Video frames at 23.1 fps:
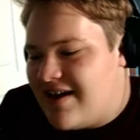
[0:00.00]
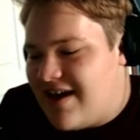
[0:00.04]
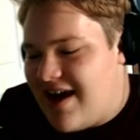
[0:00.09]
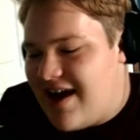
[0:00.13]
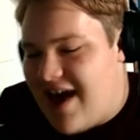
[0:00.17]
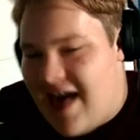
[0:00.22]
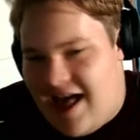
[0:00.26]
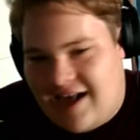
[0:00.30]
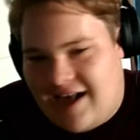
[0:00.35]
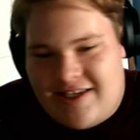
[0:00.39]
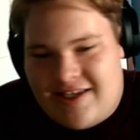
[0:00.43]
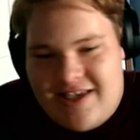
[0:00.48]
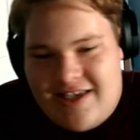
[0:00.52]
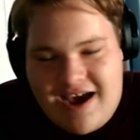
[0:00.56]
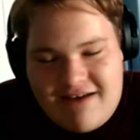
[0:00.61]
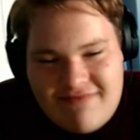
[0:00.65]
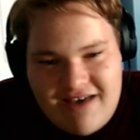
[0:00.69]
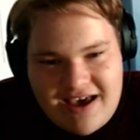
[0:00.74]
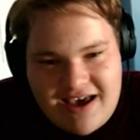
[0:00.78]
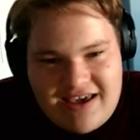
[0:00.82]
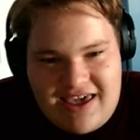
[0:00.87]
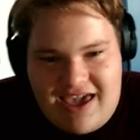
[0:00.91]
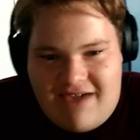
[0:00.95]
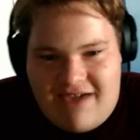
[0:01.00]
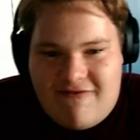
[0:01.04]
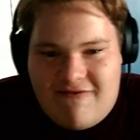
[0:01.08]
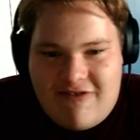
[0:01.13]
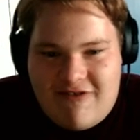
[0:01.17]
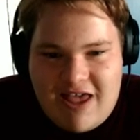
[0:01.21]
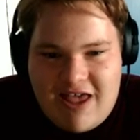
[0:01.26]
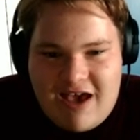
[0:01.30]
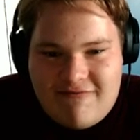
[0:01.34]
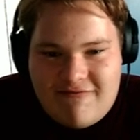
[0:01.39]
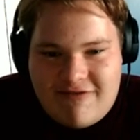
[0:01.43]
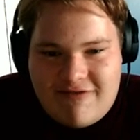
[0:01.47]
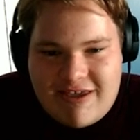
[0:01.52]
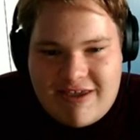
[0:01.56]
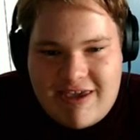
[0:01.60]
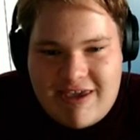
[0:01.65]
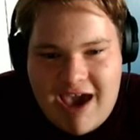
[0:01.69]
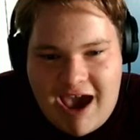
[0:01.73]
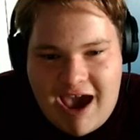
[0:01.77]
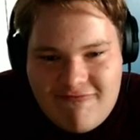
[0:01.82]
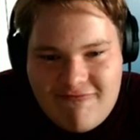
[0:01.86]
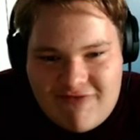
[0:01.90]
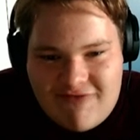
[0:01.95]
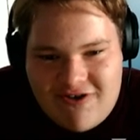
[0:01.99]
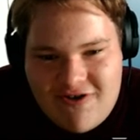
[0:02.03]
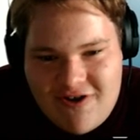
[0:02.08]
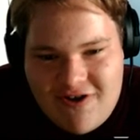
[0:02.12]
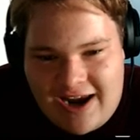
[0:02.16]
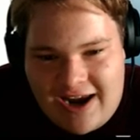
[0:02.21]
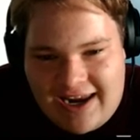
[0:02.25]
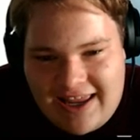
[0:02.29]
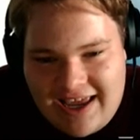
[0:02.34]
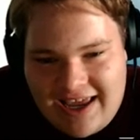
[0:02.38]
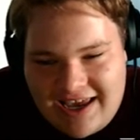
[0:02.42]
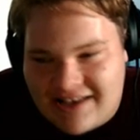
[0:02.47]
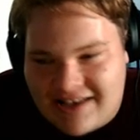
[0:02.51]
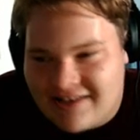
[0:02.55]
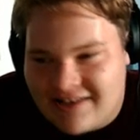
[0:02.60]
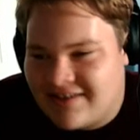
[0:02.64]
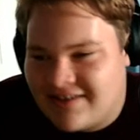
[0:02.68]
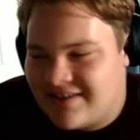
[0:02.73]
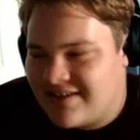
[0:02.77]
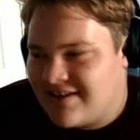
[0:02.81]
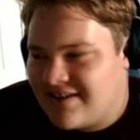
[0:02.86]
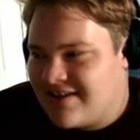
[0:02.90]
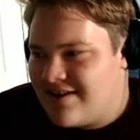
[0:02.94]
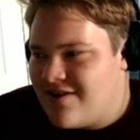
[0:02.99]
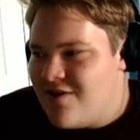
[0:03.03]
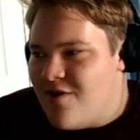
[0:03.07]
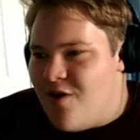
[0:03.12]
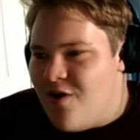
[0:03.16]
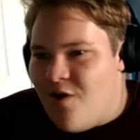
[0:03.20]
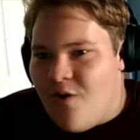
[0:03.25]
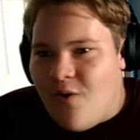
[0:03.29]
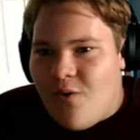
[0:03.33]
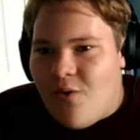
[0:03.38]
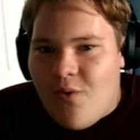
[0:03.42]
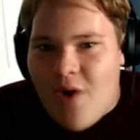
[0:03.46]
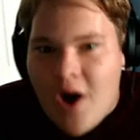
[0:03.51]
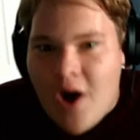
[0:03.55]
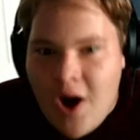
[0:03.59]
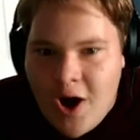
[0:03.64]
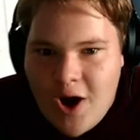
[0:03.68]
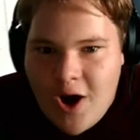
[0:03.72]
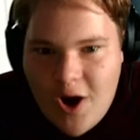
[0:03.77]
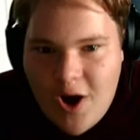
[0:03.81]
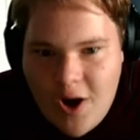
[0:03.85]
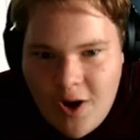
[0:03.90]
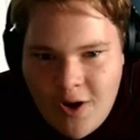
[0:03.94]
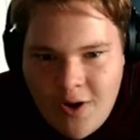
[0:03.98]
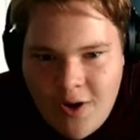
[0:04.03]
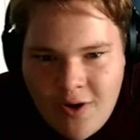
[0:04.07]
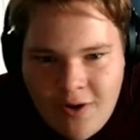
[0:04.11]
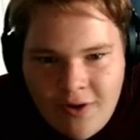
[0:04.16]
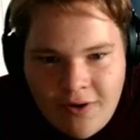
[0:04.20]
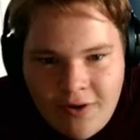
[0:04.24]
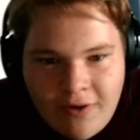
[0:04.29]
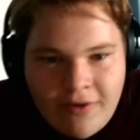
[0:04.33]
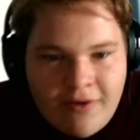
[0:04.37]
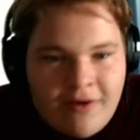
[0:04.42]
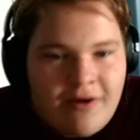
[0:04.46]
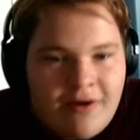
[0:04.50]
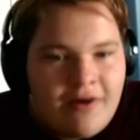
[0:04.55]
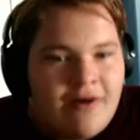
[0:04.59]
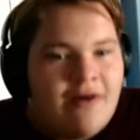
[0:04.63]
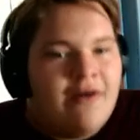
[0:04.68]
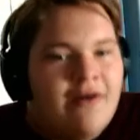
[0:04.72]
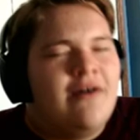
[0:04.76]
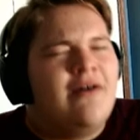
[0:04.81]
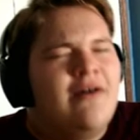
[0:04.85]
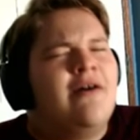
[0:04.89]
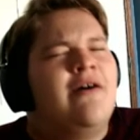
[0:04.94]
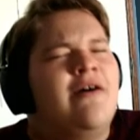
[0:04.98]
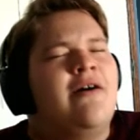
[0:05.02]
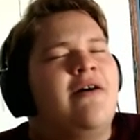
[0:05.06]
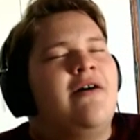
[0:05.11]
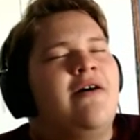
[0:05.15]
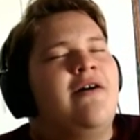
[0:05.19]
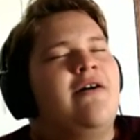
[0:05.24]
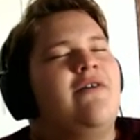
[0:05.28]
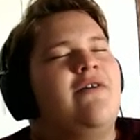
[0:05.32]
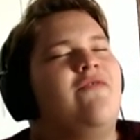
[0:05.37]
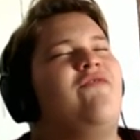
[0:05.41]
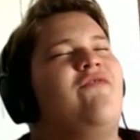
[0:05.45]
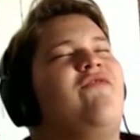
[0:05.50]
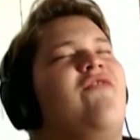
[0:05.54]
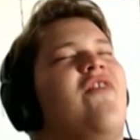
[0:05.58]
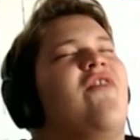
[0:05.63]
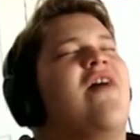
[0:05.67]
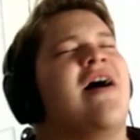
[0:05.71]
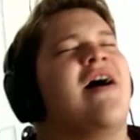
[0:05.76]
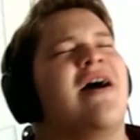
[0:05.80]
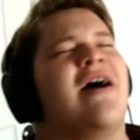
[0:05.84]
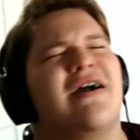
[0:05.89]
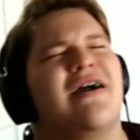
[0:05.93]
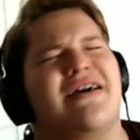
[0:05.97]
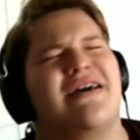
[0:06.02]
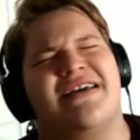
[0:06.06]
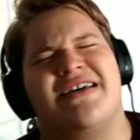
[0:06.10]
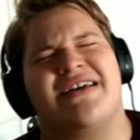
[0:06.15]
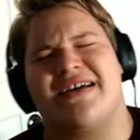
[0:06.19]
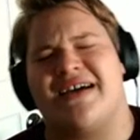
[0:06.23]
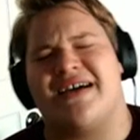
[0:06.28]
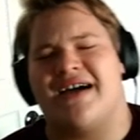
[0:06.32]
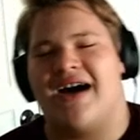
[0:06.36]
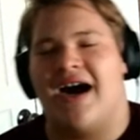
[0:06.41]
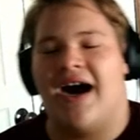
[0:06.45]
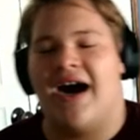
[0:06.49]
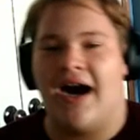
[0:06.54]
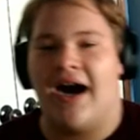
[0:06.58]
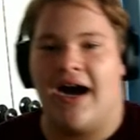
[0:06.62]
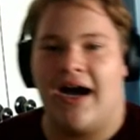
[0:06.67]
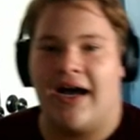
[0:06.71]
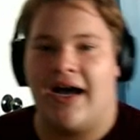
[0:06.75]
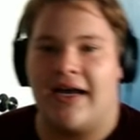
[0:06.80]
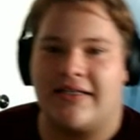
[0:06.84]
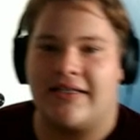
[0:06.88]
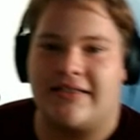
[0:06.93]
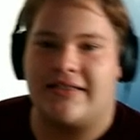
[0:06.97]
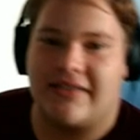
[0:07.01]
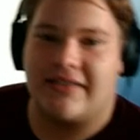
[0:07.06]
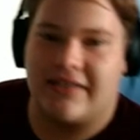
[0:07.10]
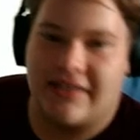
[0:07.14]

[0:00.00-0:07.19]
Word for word: Actually, I'm not Gaming Llama, the guy recording is. Whoa! Fuck, God.